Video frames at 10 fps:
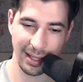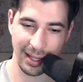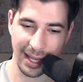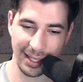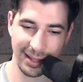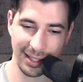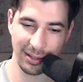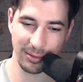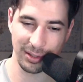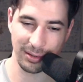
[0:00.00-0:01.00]
Anything
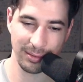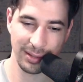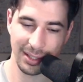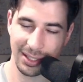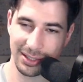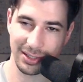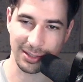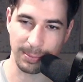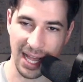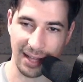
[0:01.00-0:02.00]
you do is
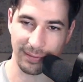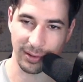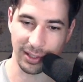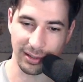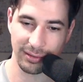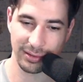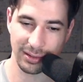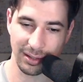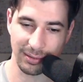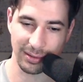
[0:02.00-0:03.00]
just bad for you.
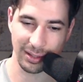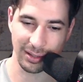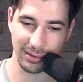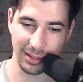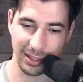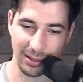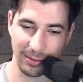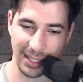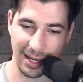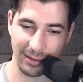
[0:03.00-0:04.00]
So, you can go
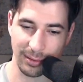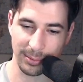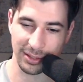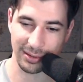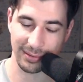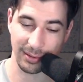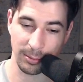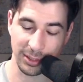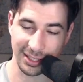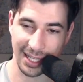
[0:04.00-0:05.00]
down
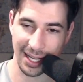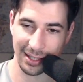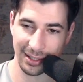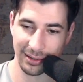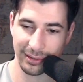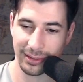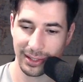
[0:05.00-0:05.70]
almost 10 here.